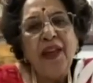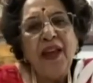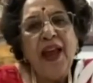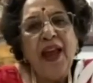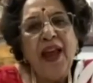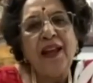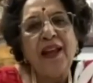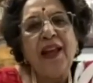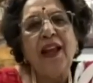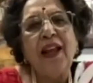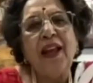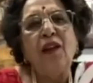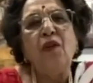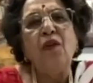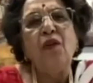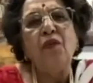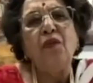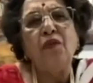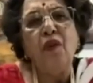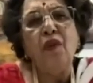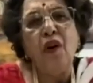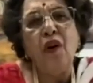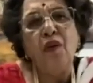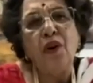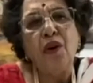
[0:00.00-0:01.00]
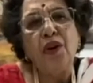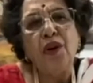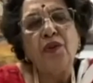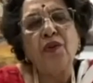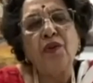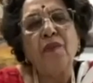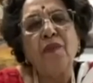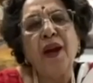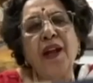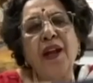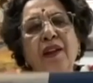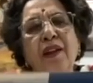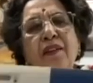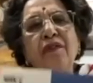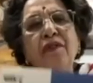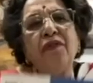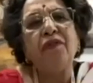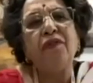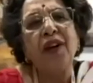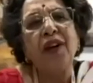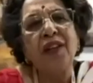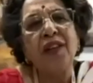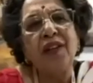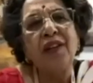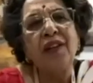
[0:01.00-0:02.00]
and I look forward to my
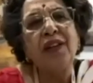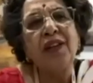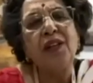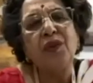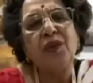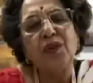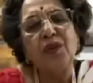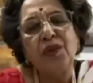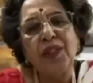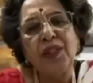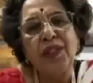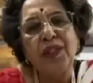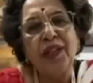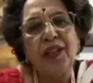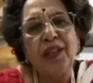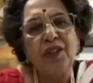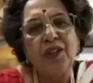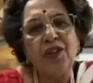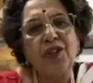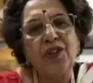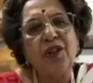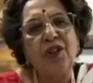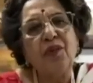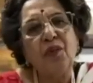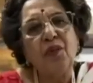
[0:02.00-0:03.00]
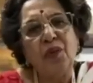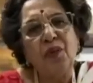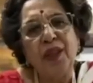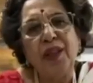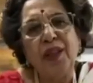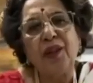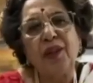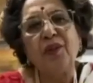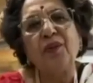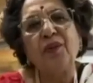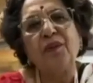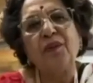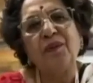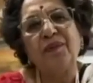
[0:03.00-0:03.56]
further association with you.